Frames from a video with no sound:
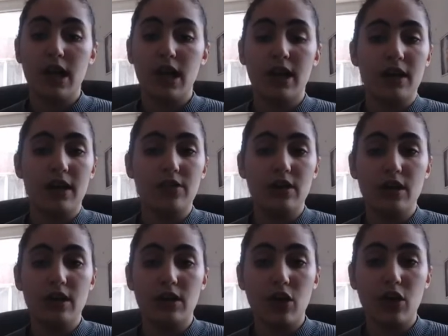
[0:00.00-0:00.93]

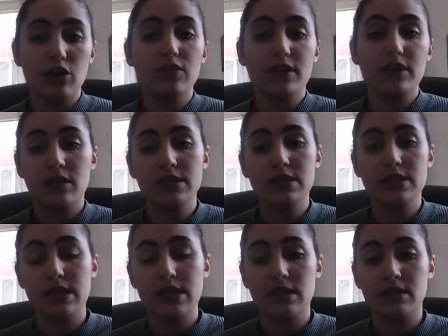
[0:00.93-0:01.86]
the
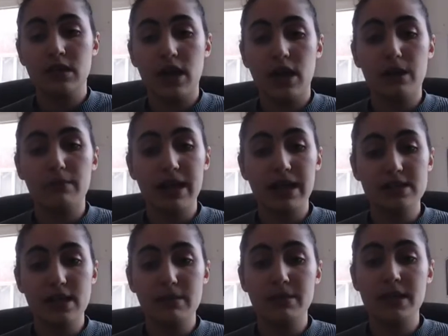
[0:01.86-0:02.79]
COVID-19
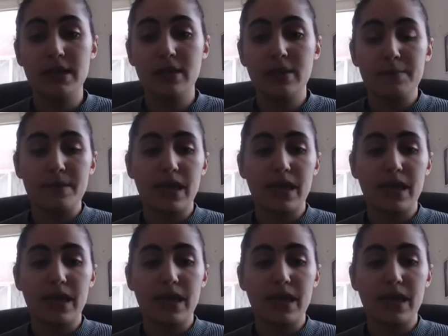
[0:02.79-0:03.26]
pandemic,